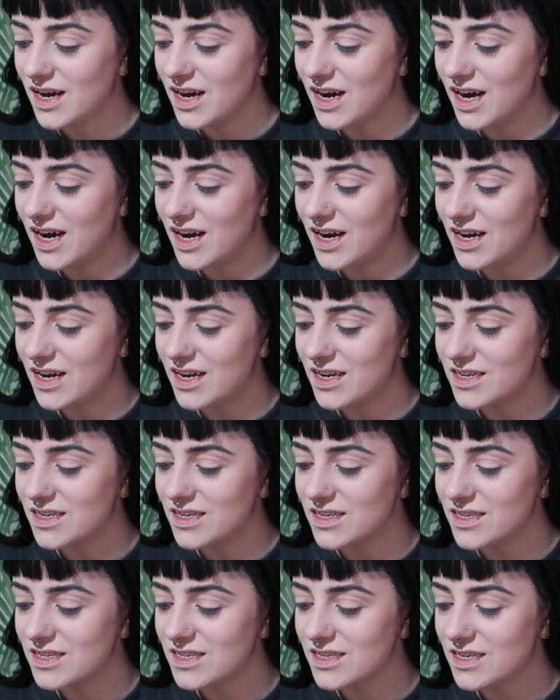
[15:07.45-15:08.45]

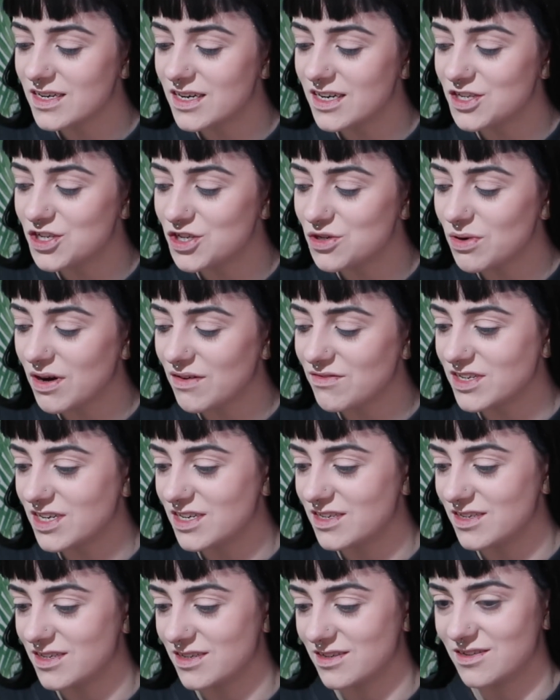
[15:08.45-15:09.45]
And I do have an
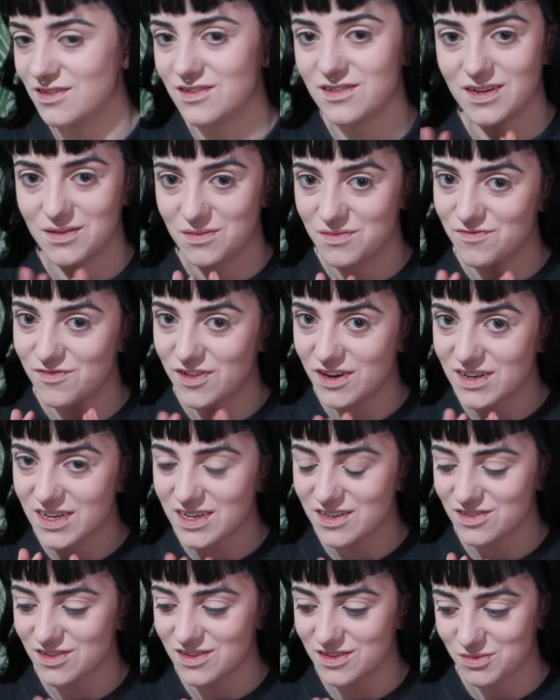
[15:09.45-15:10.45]
idea. I'm very
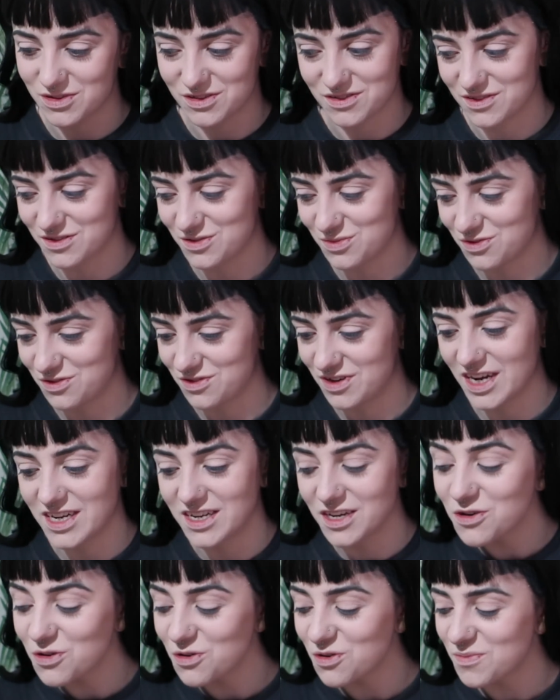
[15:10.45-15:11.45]
excited about this one. I
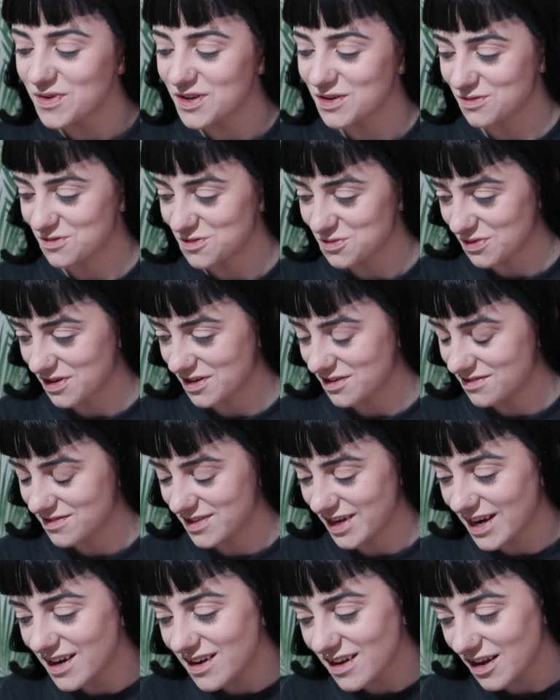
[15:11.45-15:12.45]
hope it goes well.
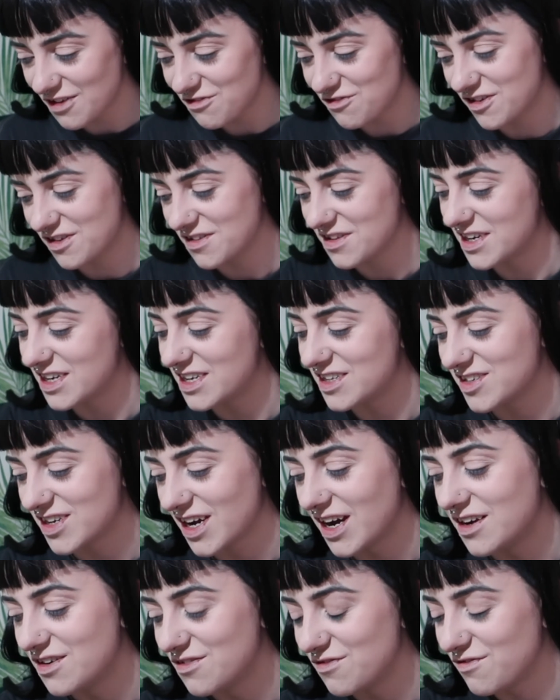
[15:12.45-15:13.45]
I feel like it's
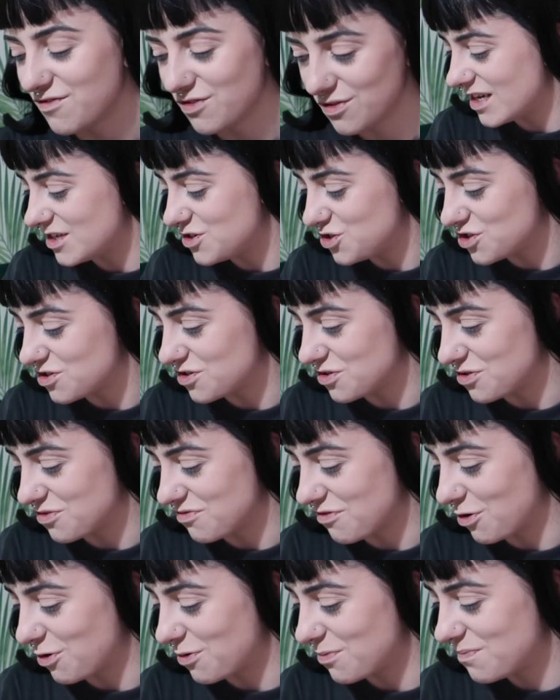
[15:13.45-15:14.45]
kind of, it shouldn't go
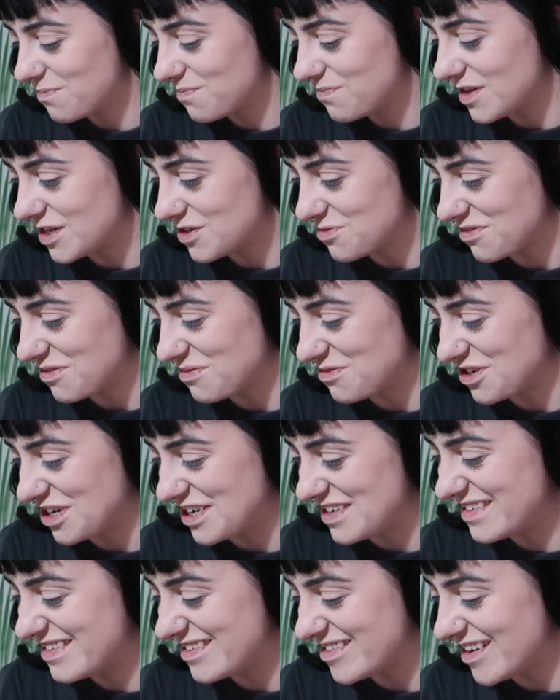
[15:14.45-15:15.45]
wrong, is what I'm
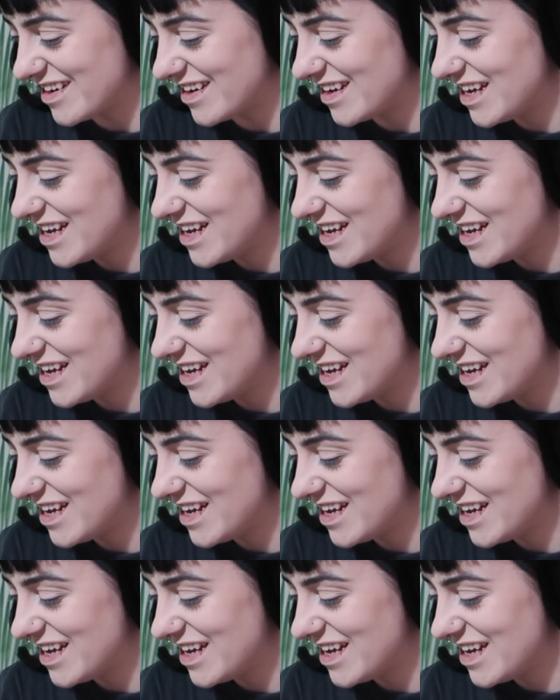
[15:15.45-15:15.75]
trying to say.